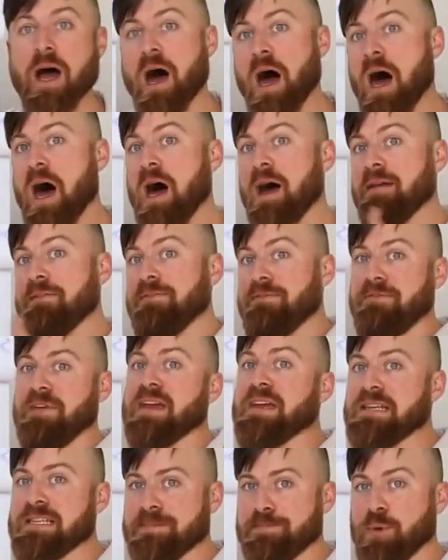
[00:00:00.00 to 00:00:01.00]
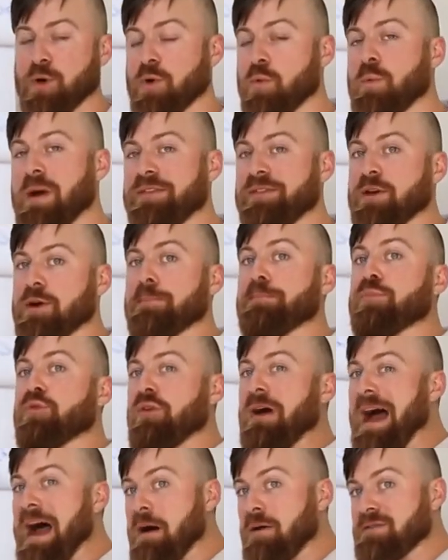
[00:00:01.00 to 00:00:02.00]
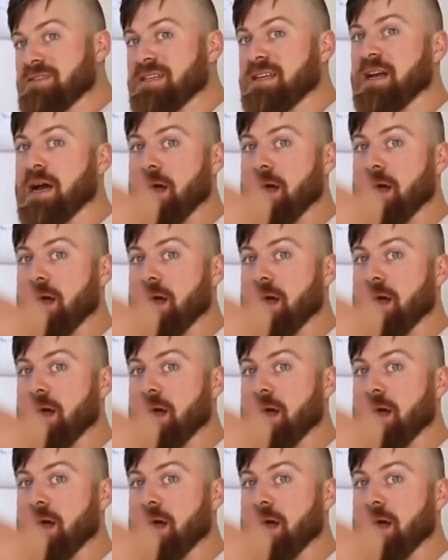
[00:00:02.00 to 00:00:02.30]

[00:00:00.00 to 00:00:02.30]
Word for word: on Facebook when they're browsing